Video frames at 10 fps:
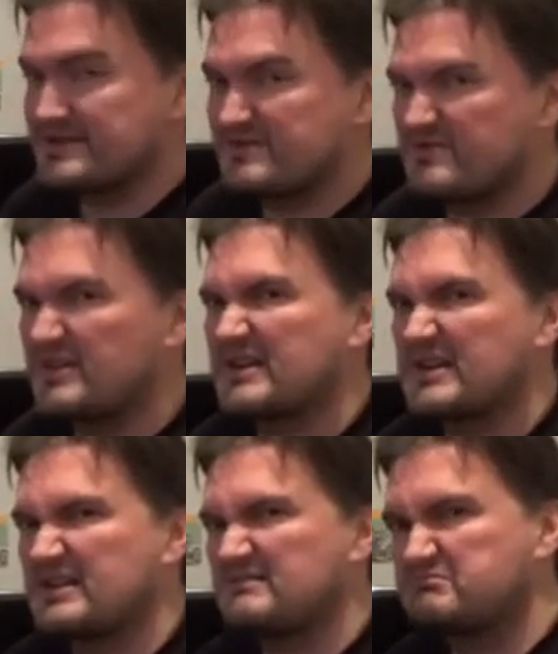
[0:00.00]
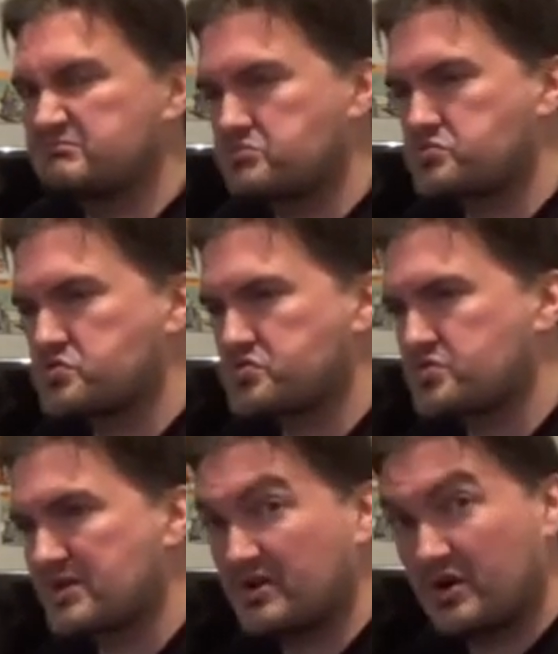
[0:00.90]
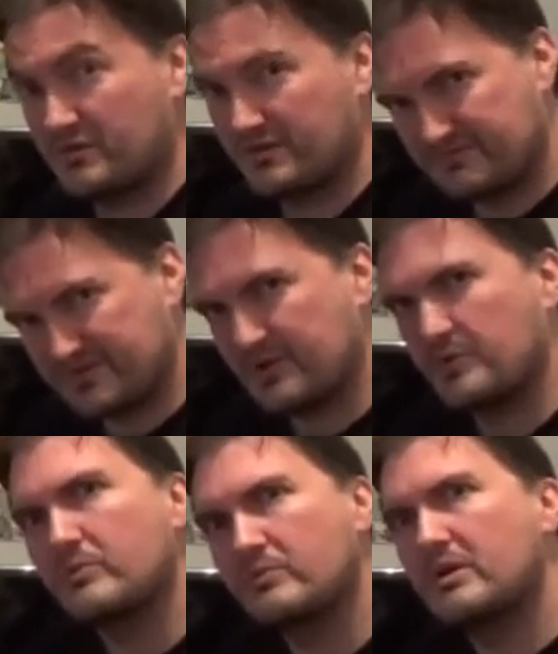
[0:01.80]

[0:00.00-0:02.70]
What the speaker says: It's really kind of like a horror tone.